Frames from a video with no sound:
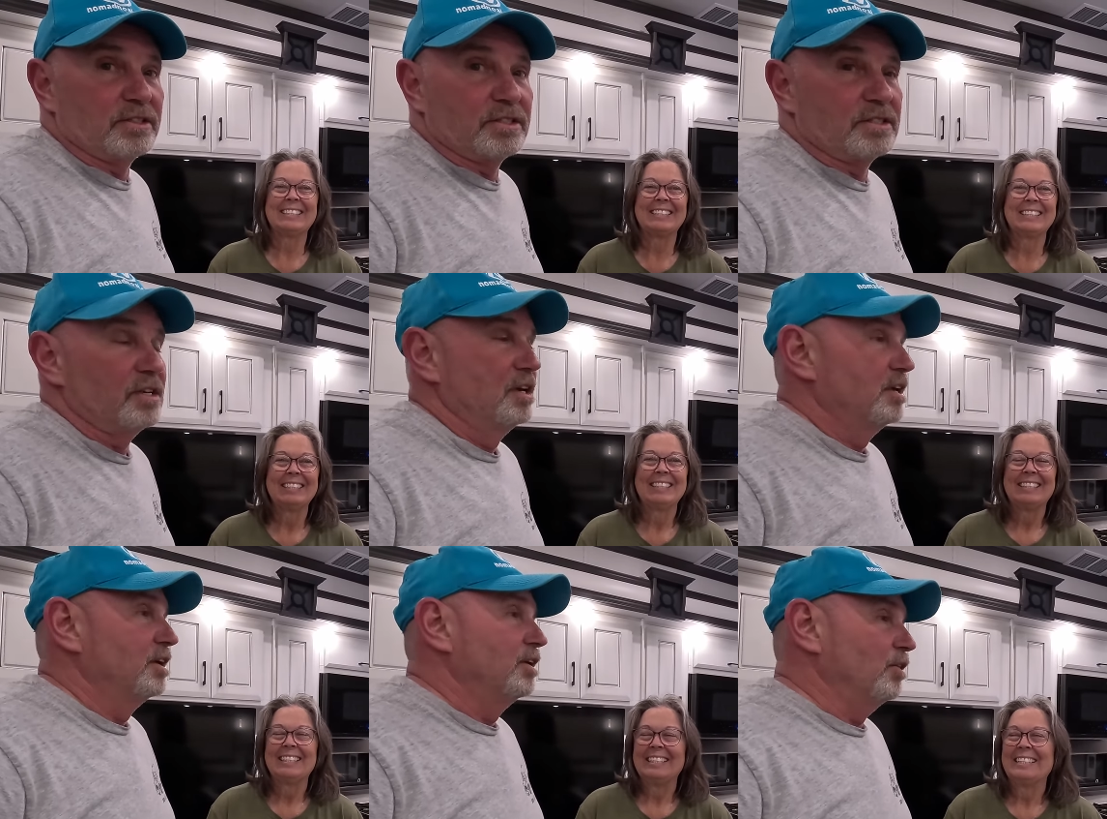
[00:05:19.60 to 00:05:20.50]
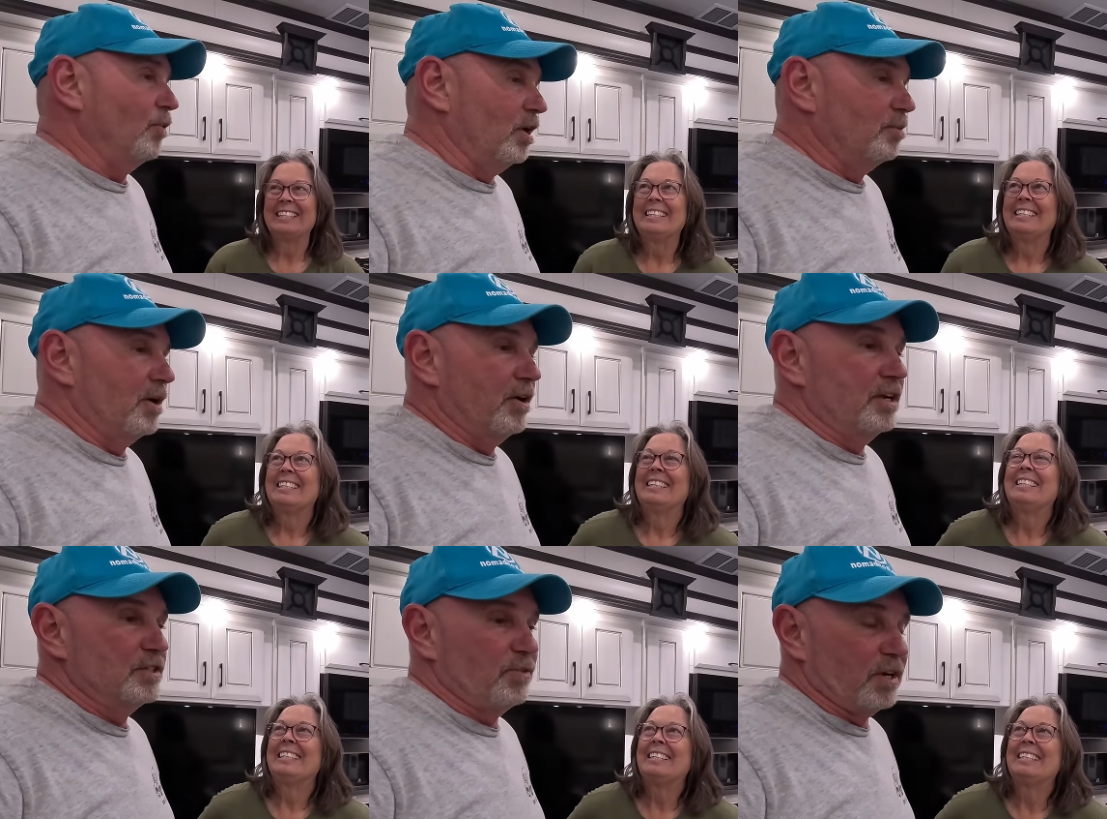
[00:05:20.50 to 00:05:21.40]
Speaker 1: it's the wheel
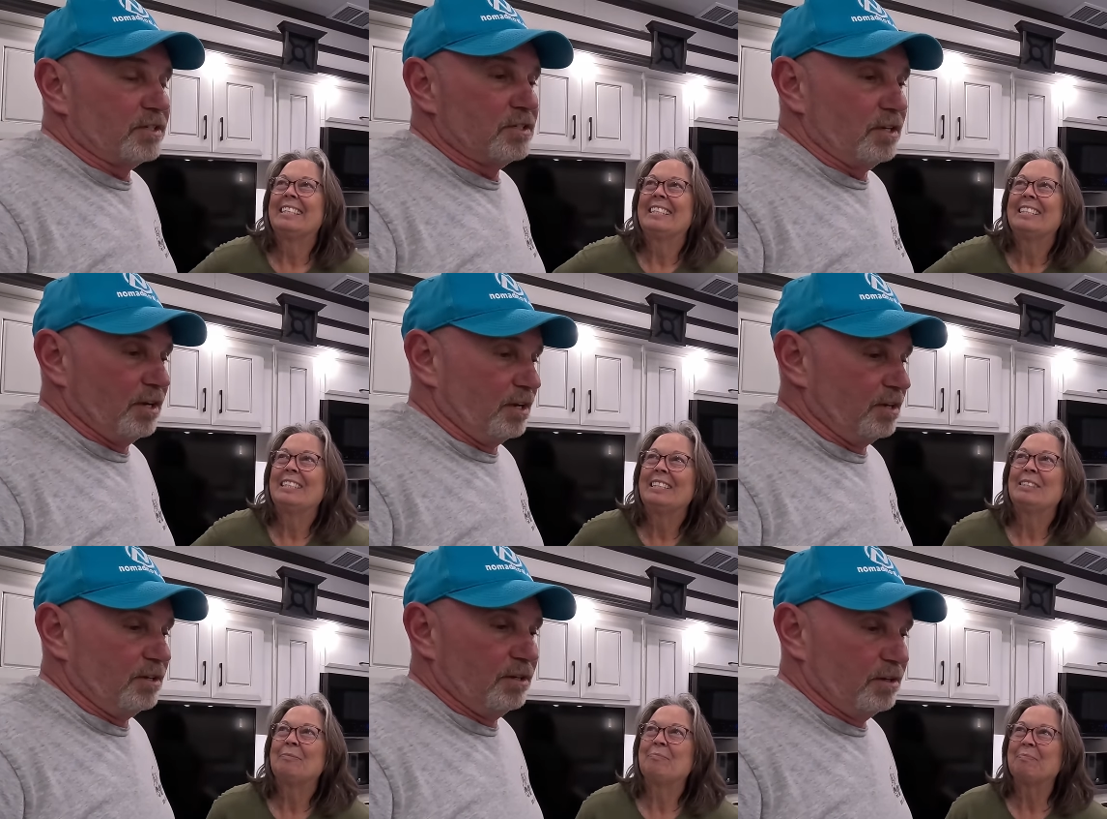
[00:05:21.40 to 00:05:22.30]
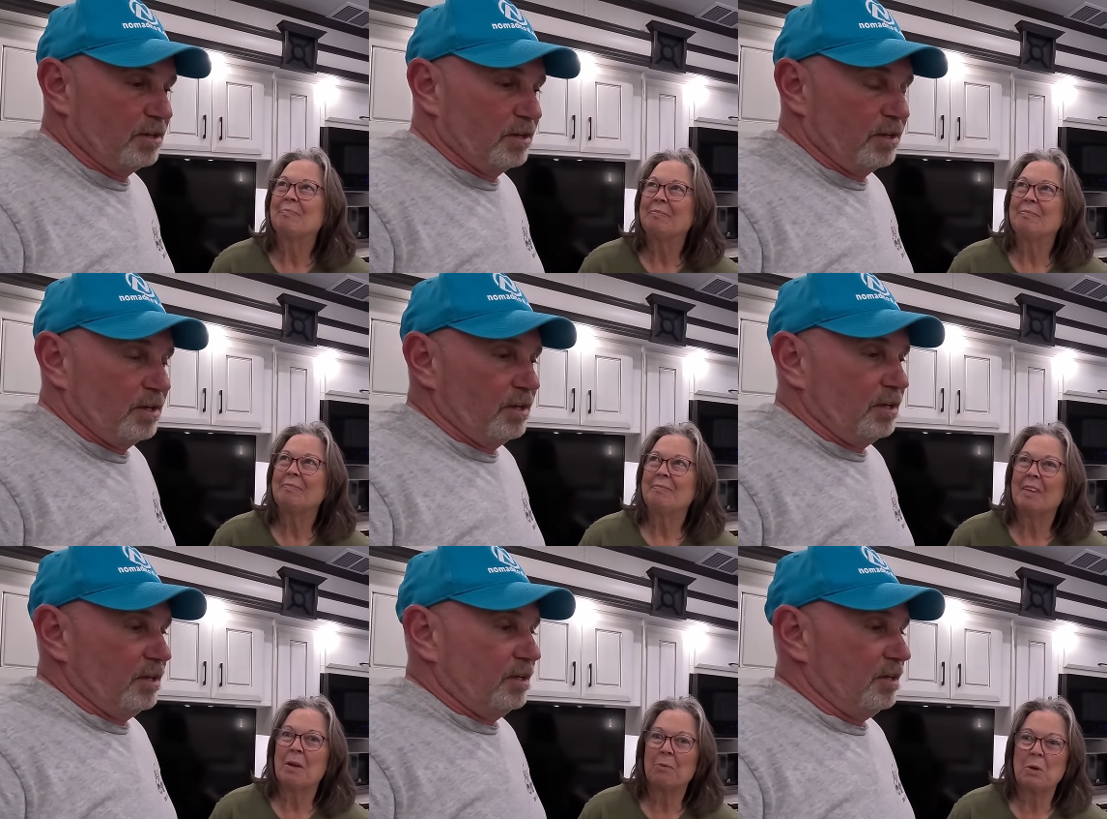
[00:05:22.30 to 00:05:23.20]
bearing is fixed and
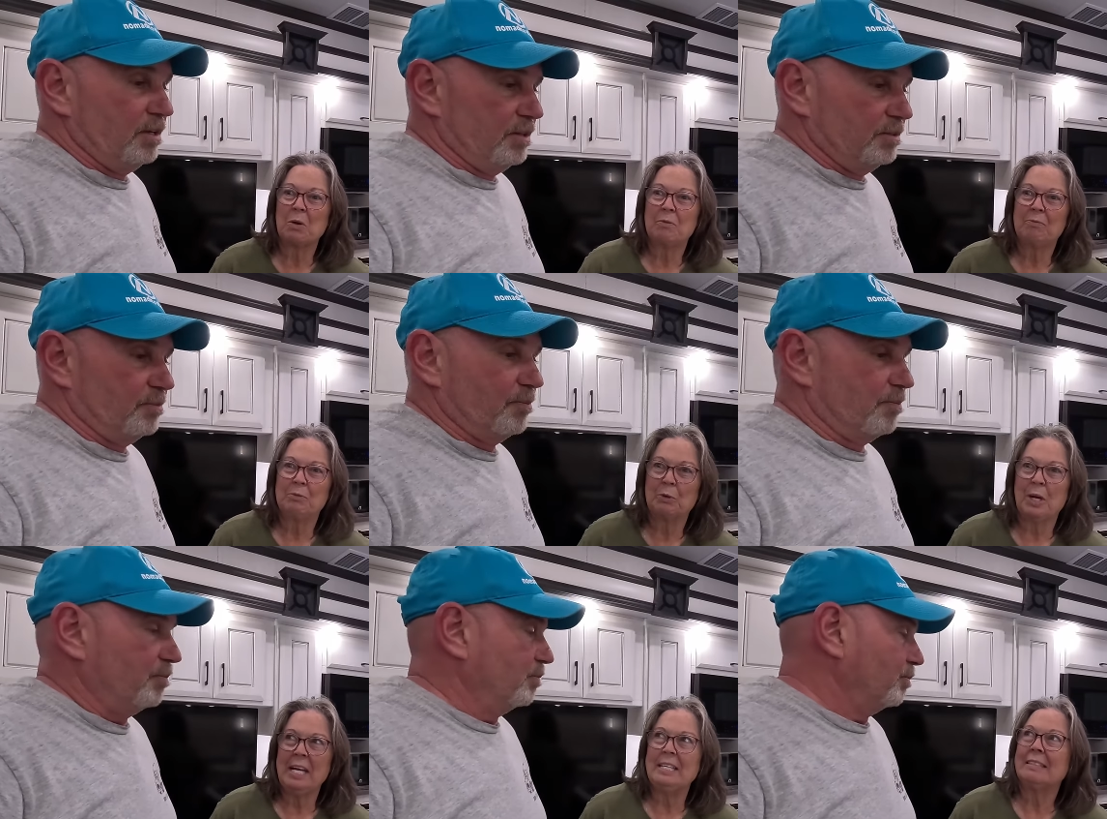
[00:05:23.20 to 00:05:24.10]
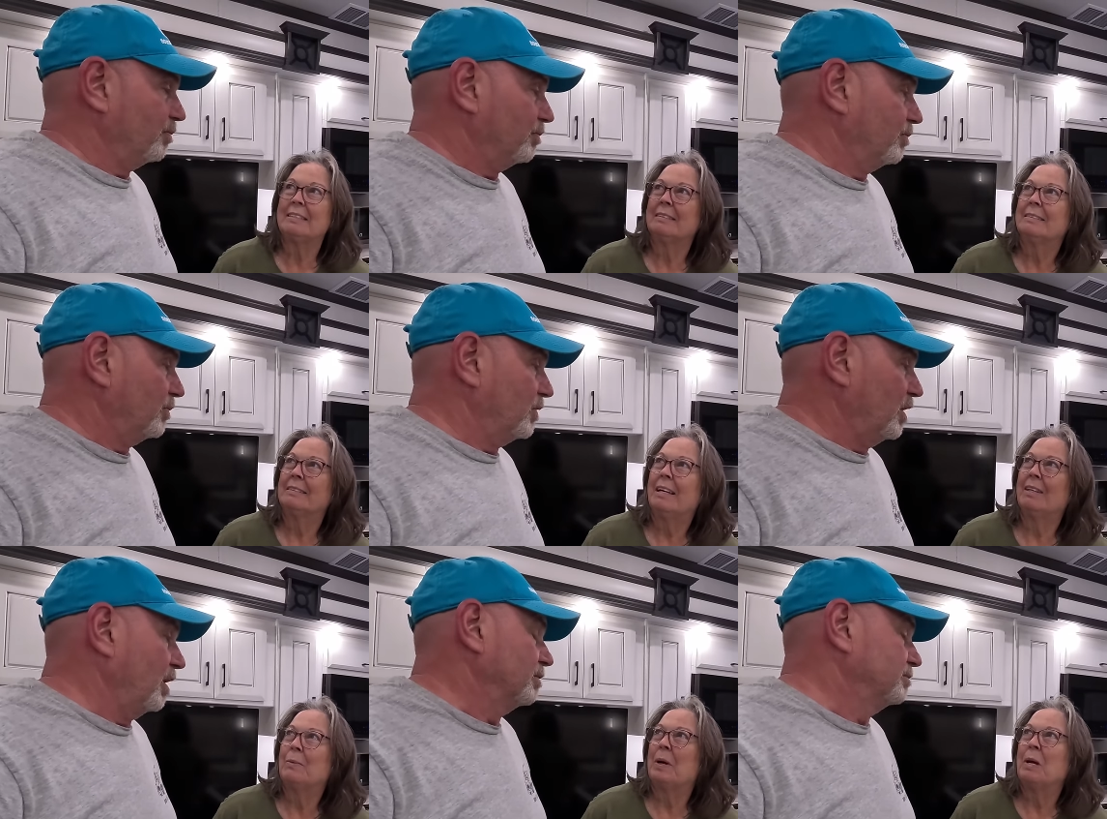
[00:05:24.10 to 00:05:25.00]
Speaker 2: that rode great
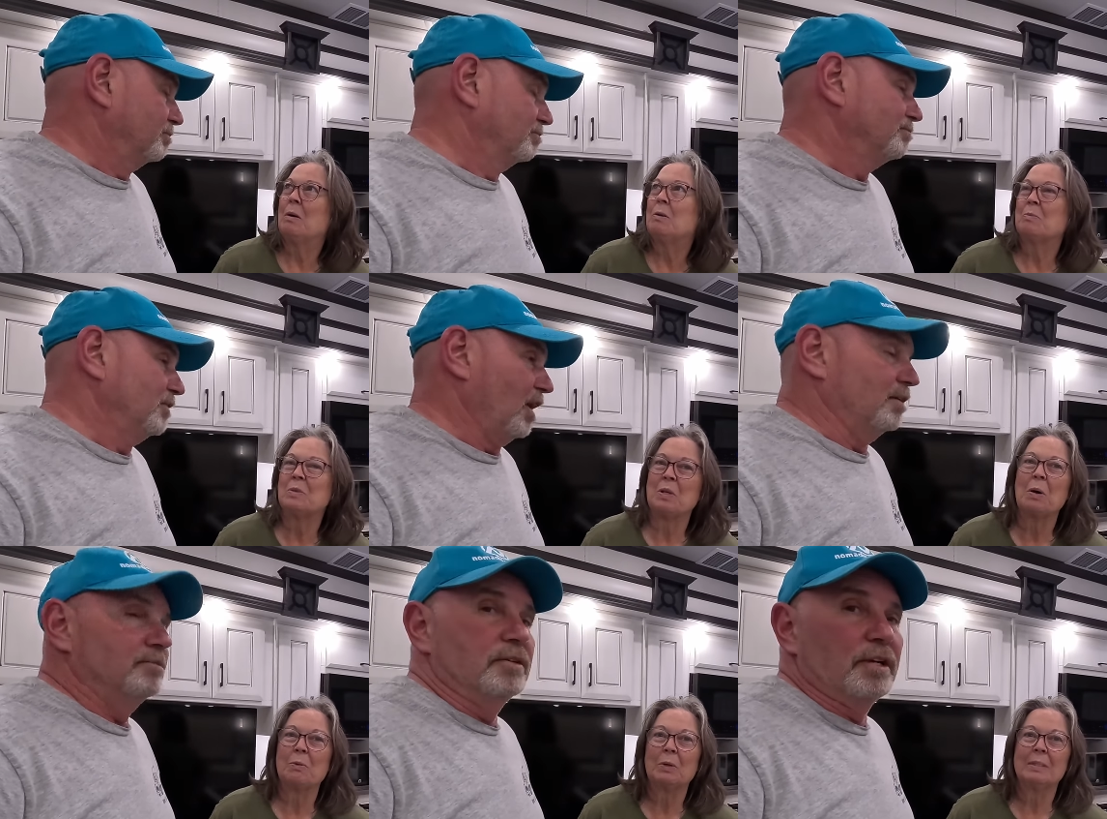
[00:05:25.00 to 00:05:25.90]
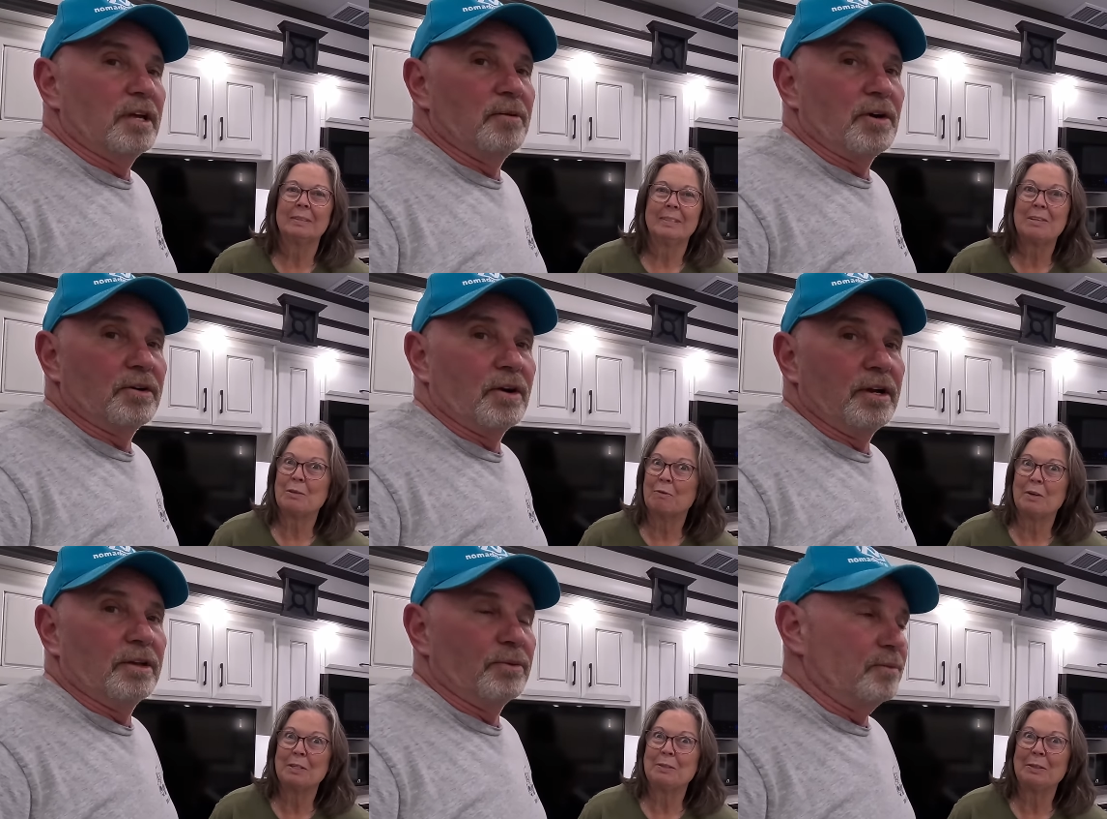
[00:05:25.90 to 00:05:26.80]
on yeah. the way home yeah. so we're it came out so
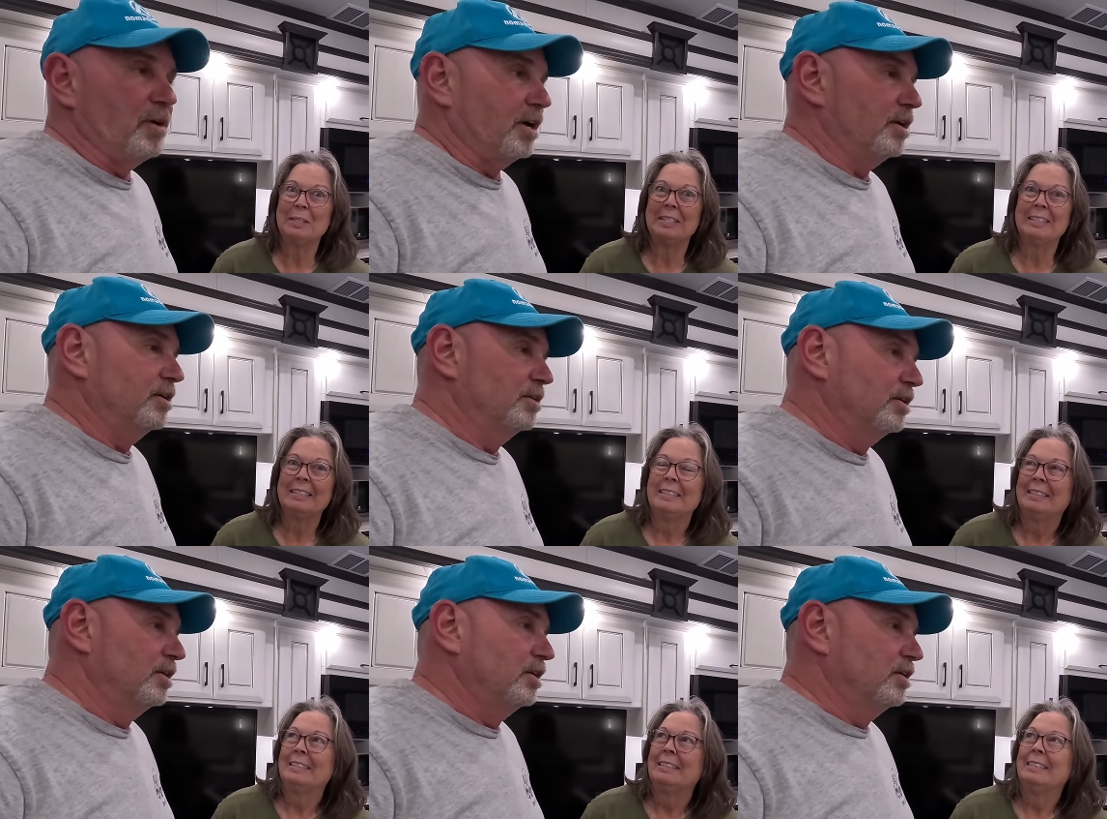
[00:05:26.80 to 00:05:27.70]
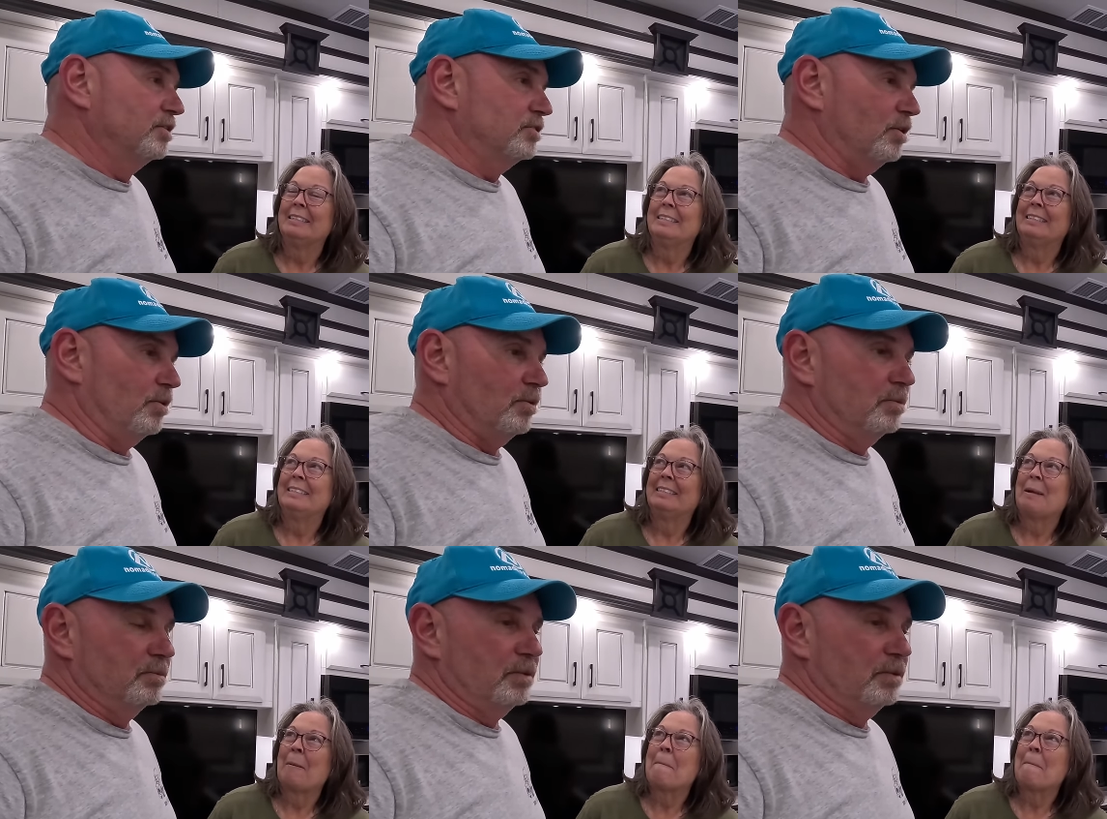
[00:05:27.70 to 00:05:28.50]
great far so good
Speaker 1: back. so